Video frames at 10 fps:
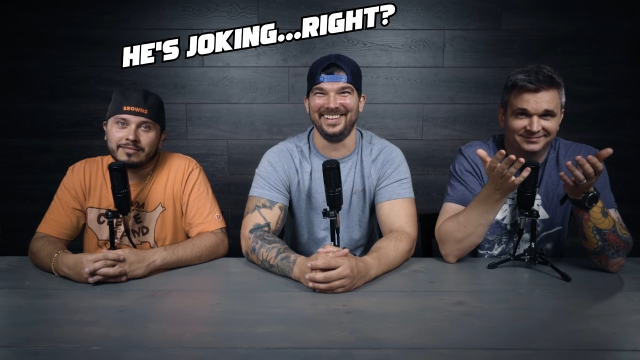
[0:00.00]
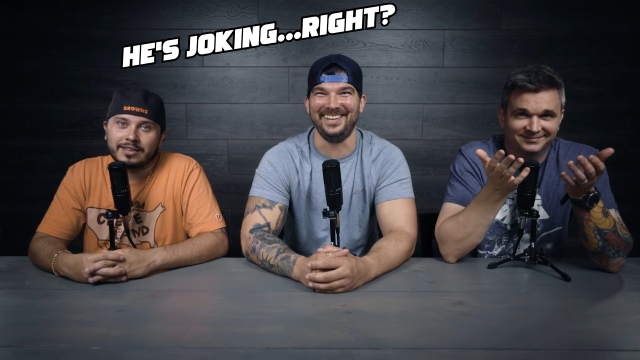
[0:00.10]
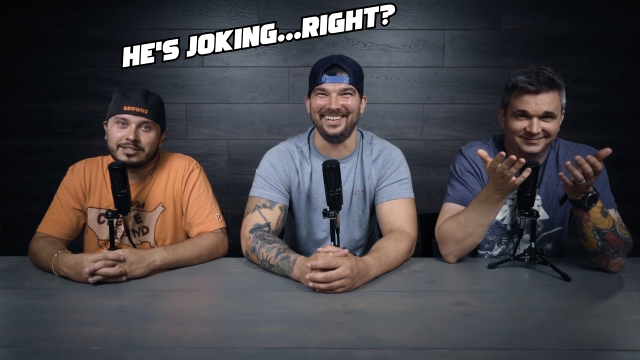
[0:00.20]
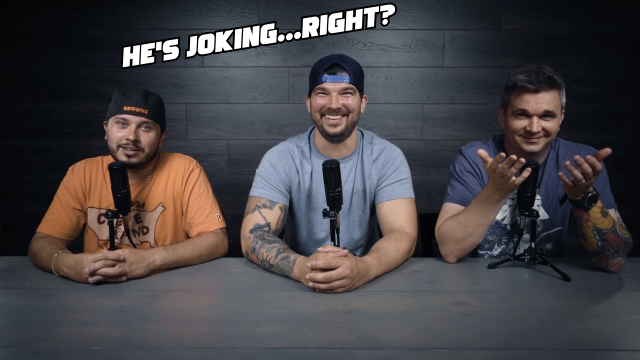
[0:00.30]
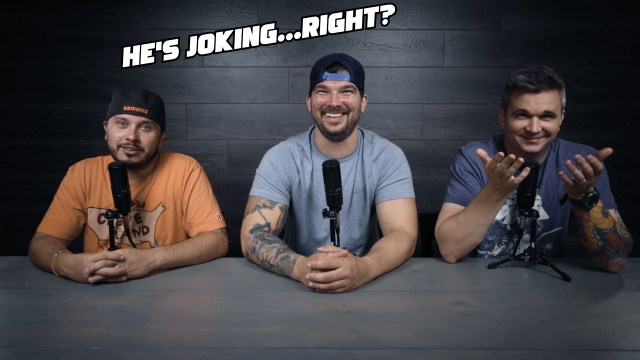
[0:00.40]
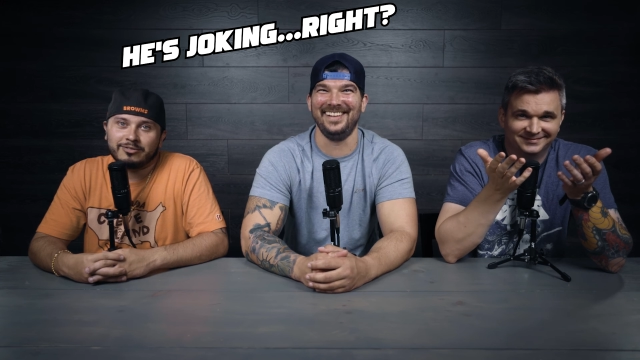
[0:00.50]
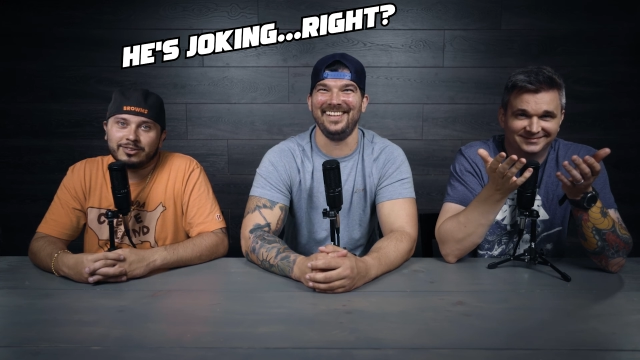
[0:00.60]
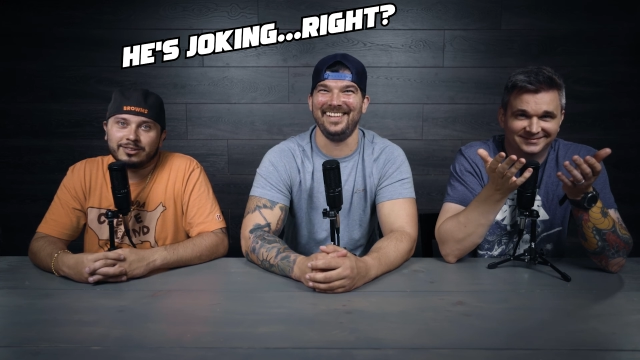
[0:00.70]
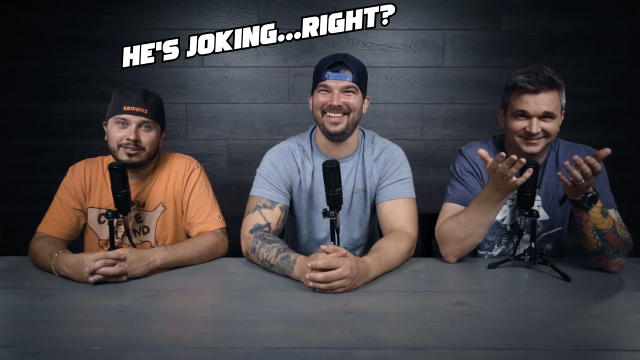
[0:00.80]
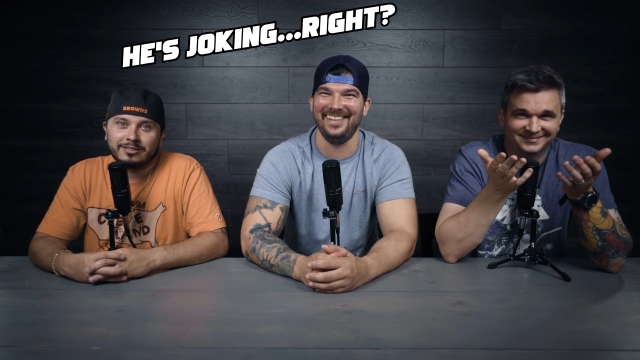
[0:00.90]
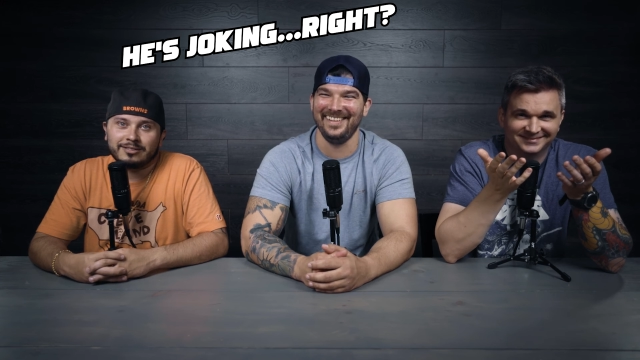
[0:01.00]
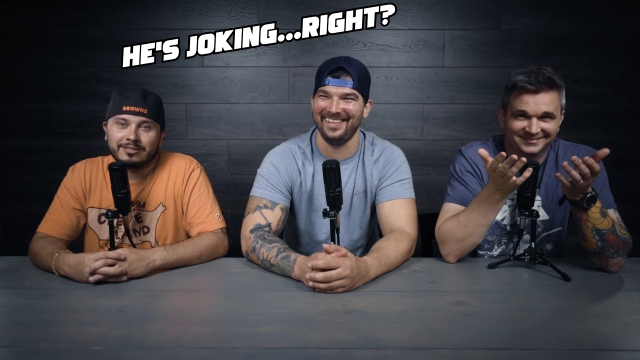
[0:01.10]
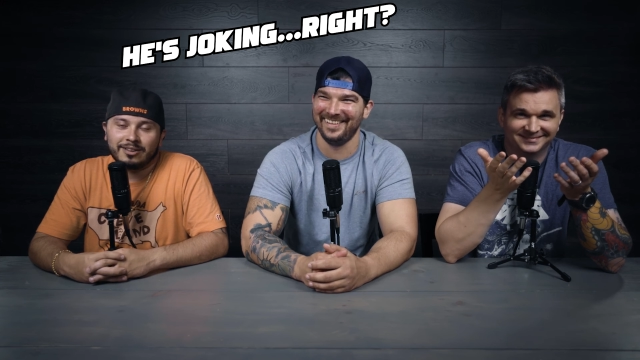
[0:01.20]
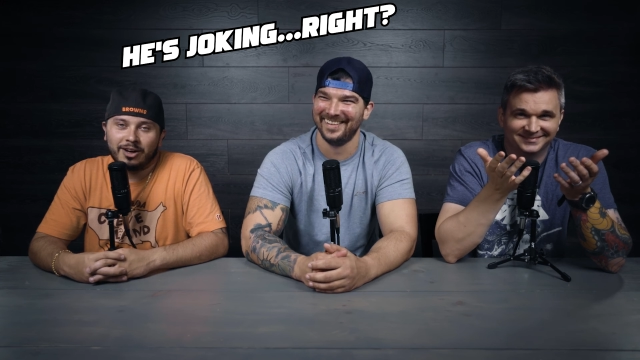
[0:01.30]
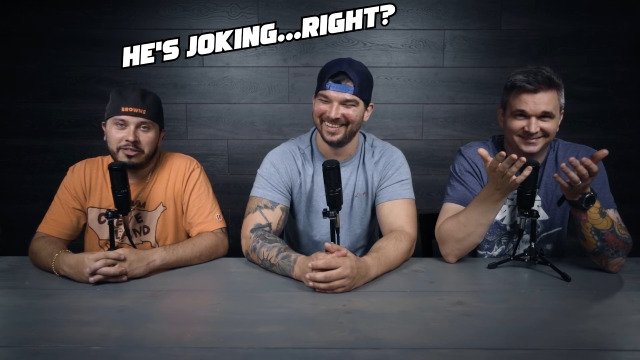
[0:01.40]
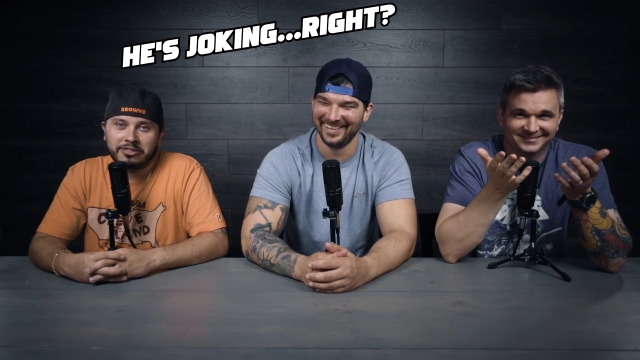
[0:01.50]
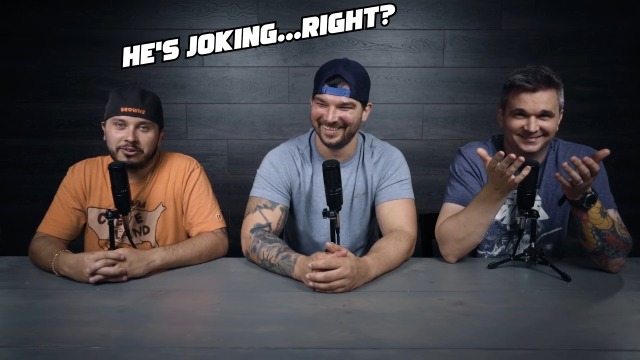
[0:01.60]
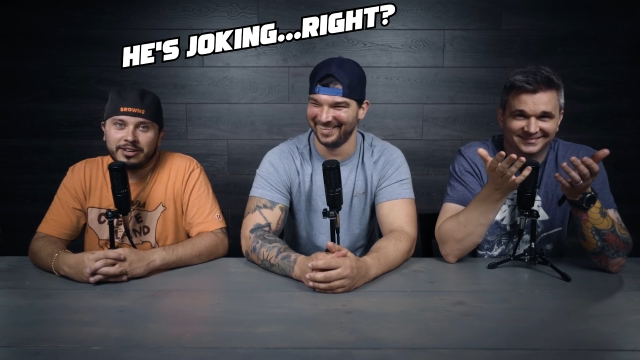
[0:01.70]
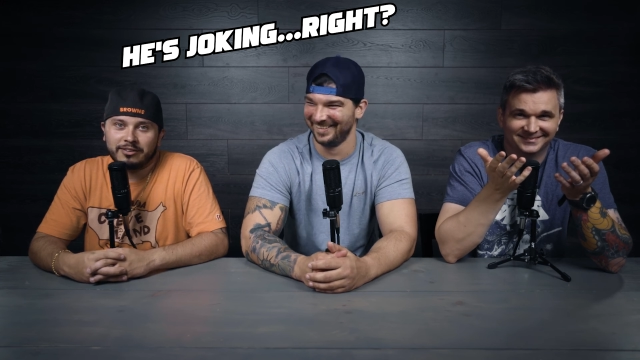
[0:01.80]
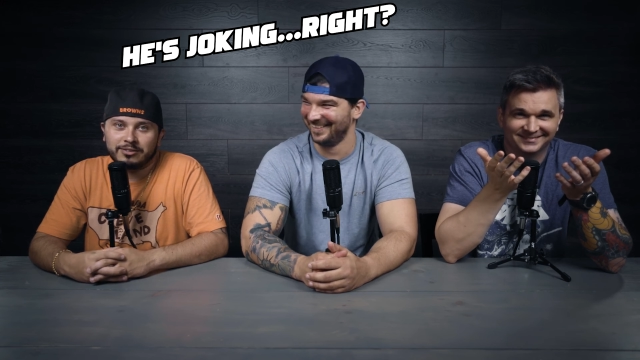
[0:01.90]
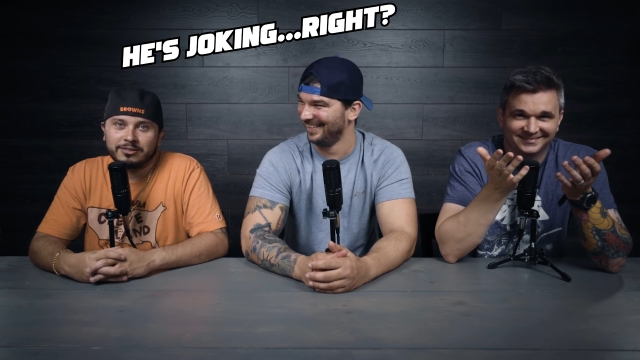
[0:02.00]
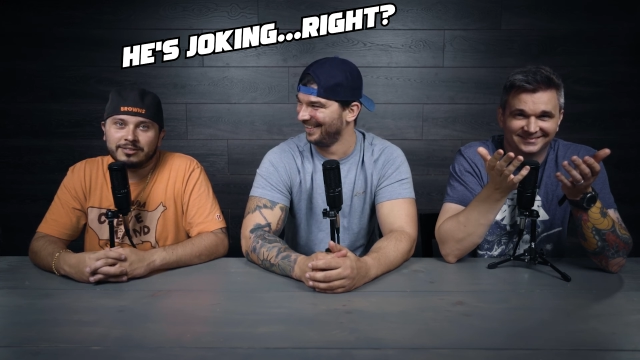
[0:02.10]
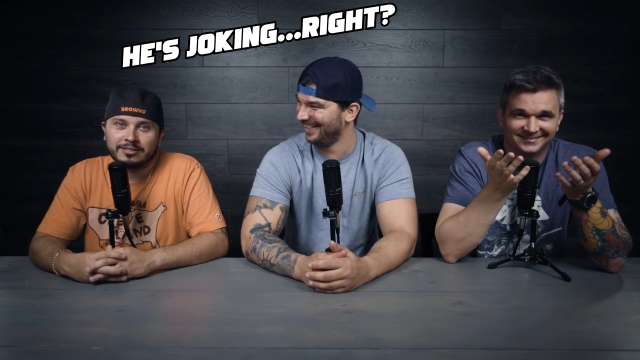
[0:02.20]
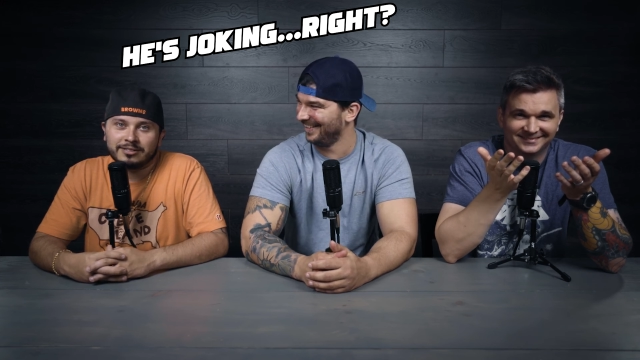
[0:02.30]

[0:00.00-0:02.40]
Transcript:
Speaker 1: That's how I feel. All 30 of you.